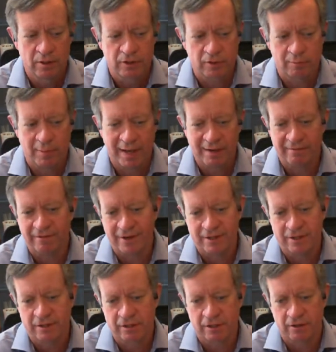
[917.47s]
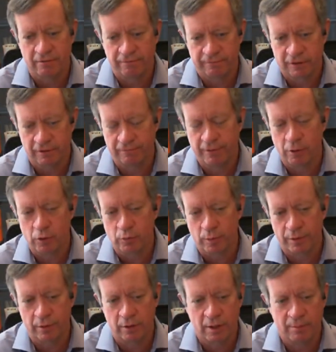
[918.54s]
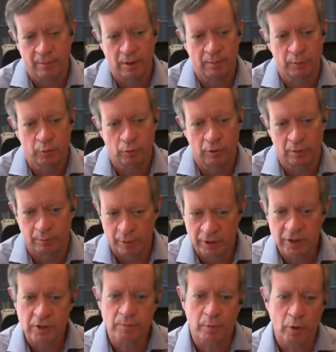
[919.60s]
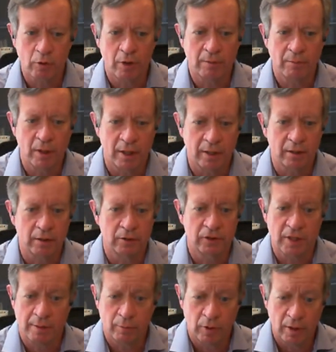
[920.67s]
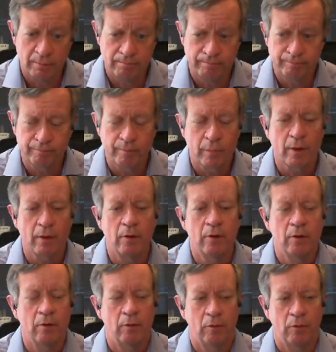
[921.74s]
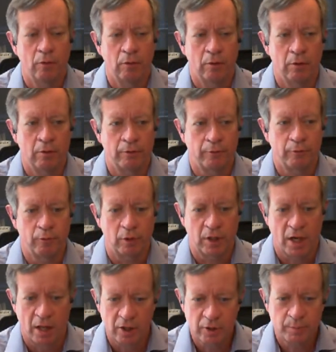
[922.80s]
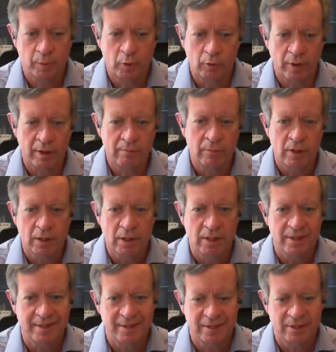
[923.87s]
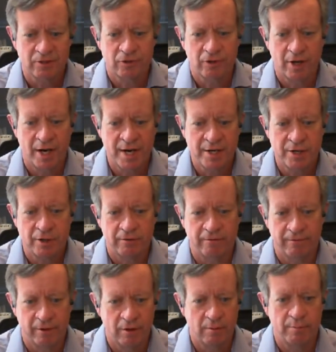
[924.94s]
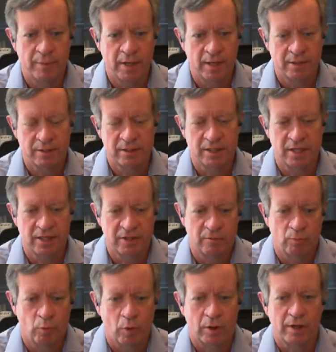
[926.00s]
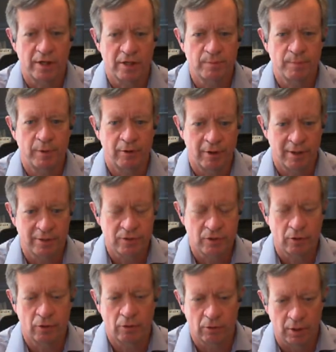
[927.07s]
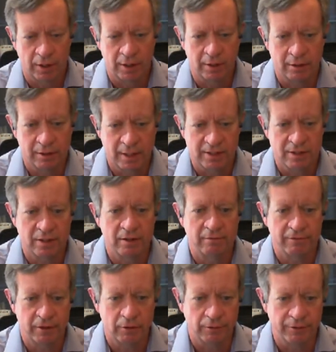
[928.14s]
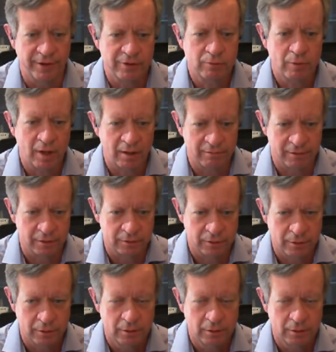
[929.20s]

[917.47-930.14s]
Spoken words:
So my advice to folks, whether they're coming up through an apprentice program like CyberUp or through a college program, is try your very best to get some work experience early that's in the field, that's relevant.